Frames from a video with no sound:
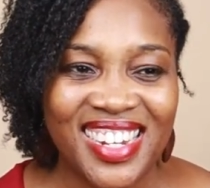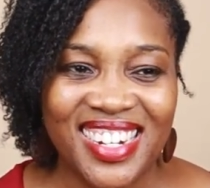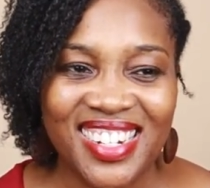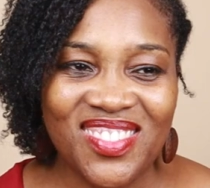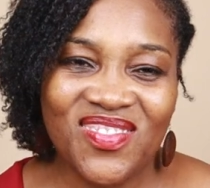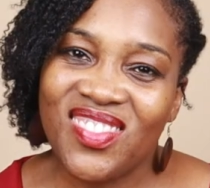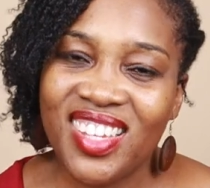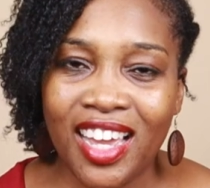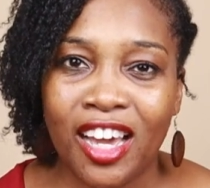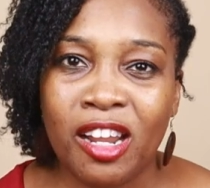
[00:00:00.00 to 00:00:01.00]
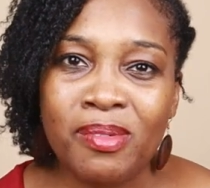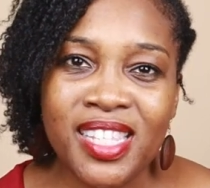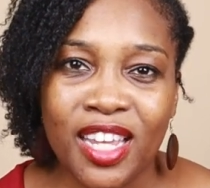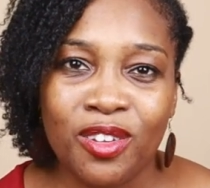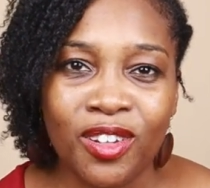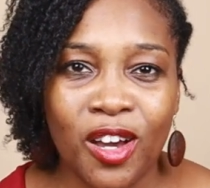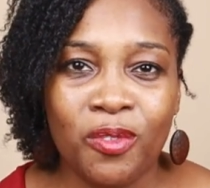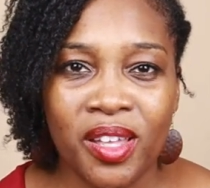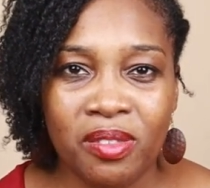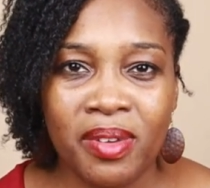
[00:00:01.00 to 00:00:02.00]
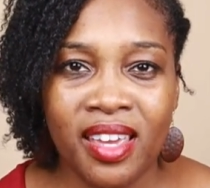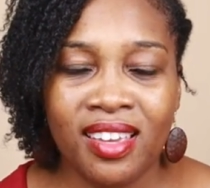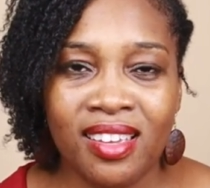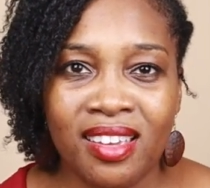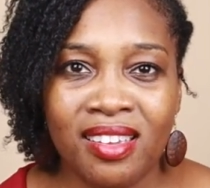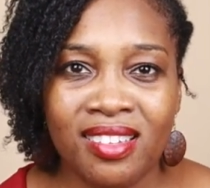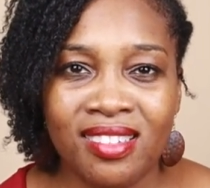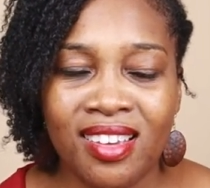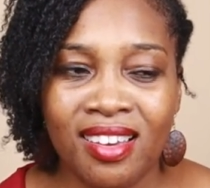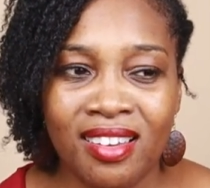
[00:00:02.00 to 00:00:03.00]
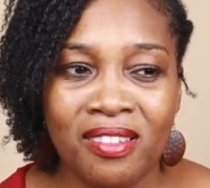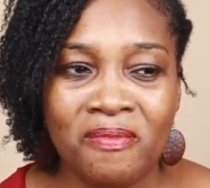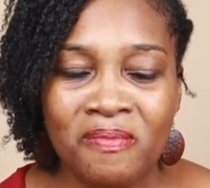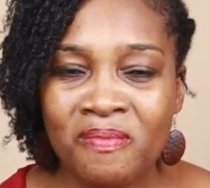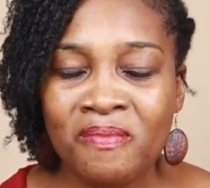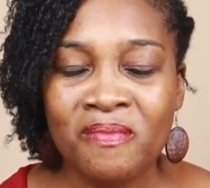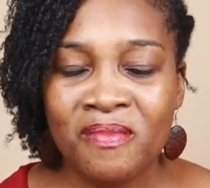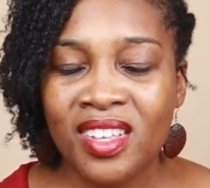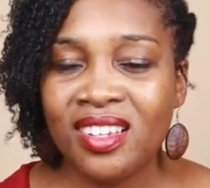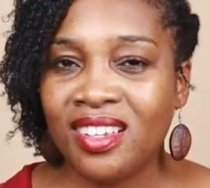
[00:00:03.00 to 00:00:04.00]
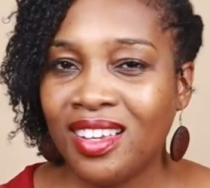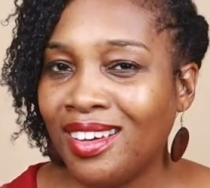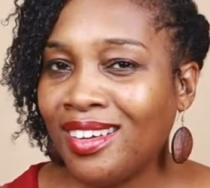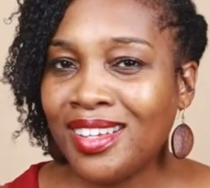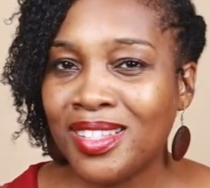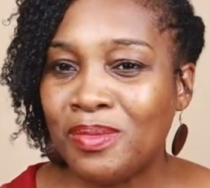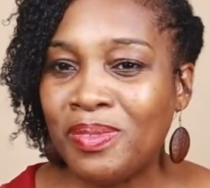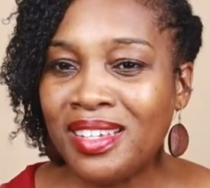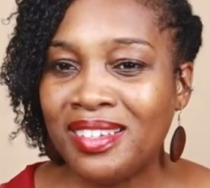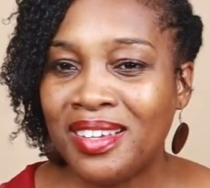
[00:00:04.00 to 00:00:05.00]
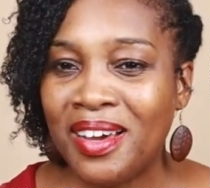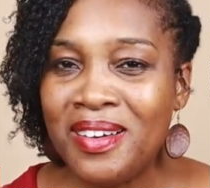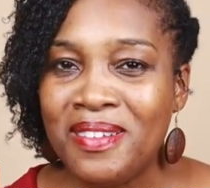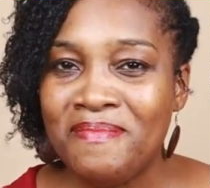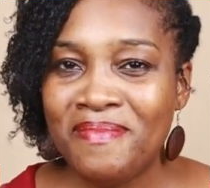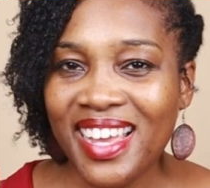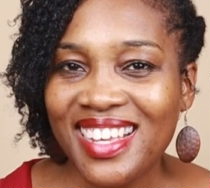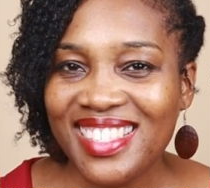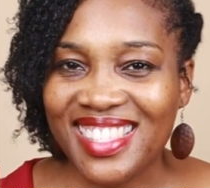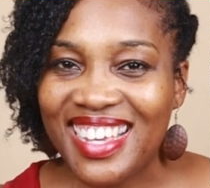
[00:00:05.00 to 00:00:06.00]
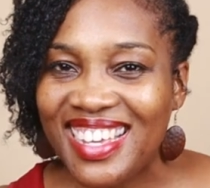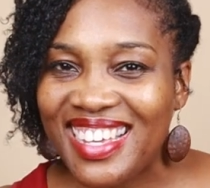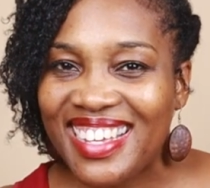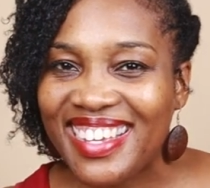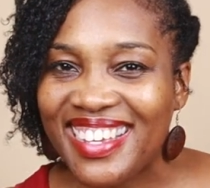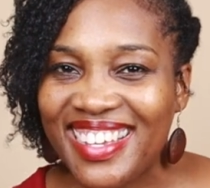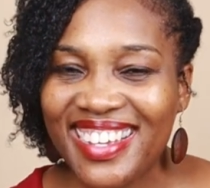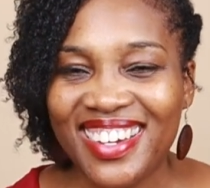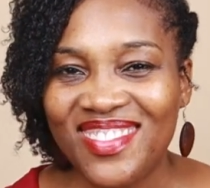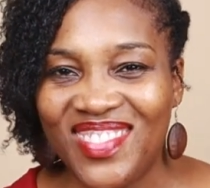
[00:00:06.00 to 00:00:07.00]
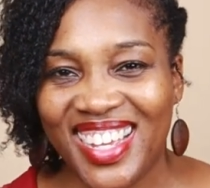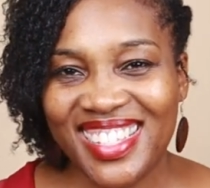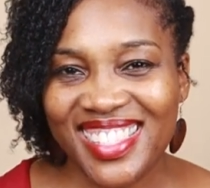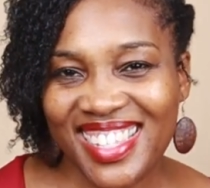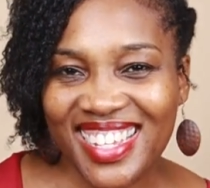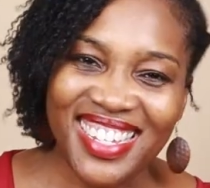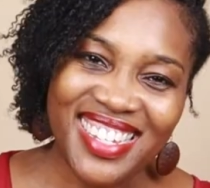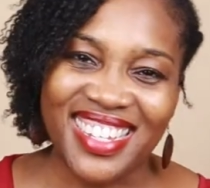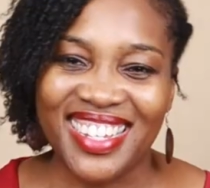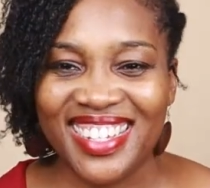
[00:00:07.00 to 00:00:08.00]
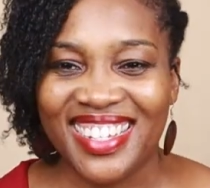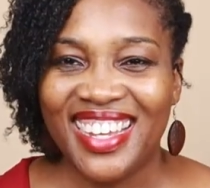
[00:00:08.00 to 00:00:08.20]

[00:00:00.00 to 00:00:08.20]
Um, yeah. And I'm going to take you along with me. And um, yeah, it's been amazing. Amazing.